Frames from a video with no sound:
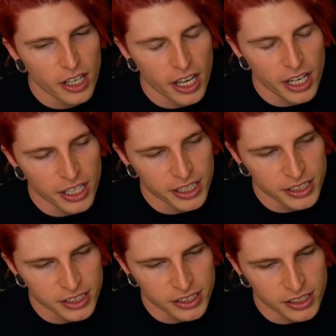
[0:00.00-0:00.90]

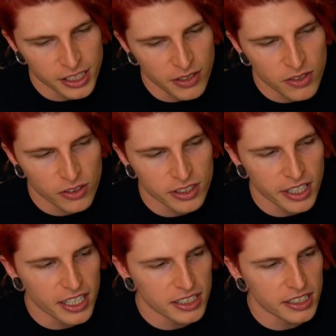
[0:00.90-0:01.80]
And even on
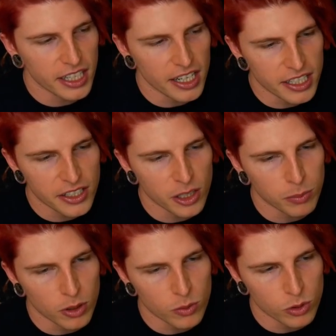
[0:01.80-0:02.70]
days that I didn't upload,